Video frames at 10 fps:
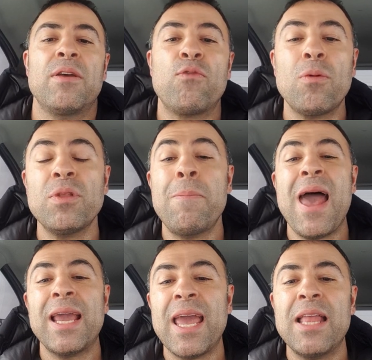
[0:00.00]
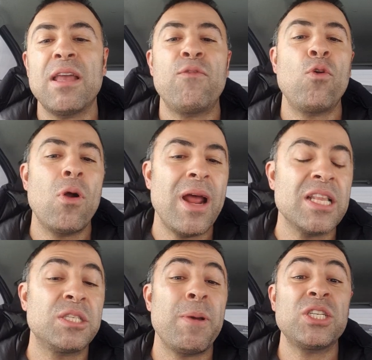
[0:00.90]
from the backhand and forehand,
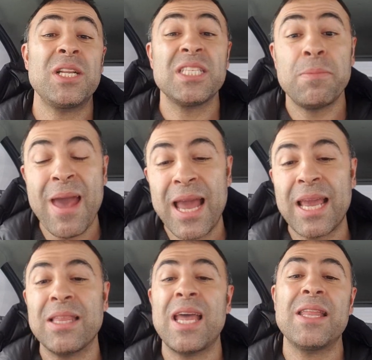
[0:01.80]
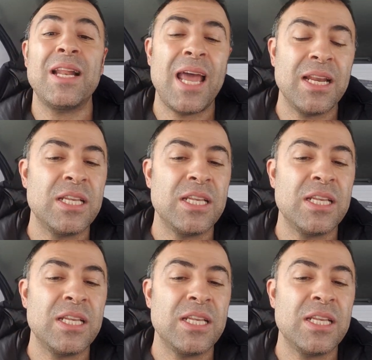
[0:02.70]
especially his backhand down the line.